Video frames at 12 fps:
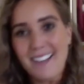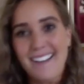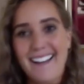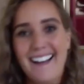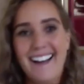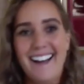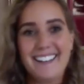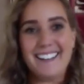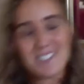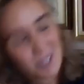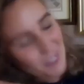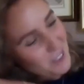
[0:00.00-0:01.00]
and
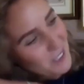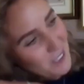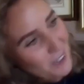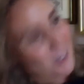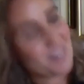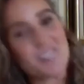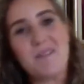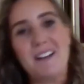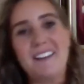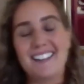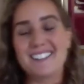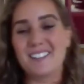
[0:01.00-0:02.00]
sort of clung on to my
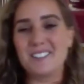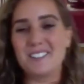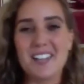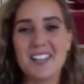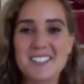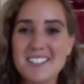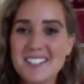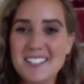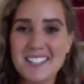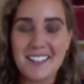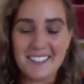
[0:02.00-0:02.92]
dad. So just, you know,